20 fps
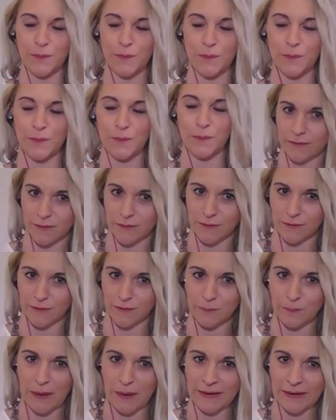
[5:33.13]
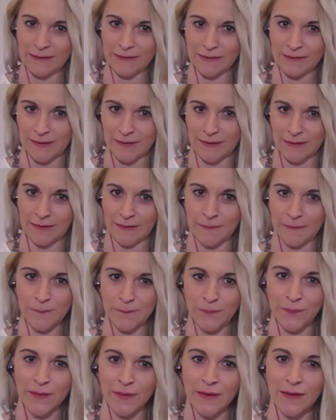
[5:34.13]
this whole other spine
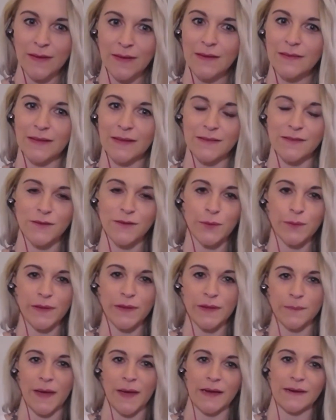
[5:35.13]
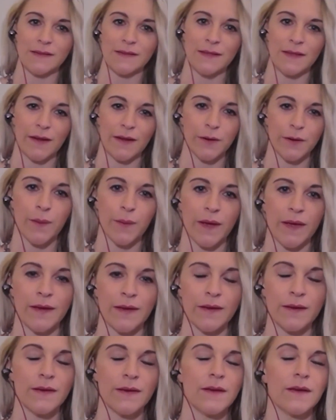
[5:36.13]
thing that's totally impacting the
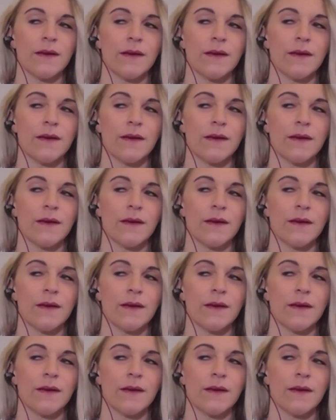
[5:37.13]
airway.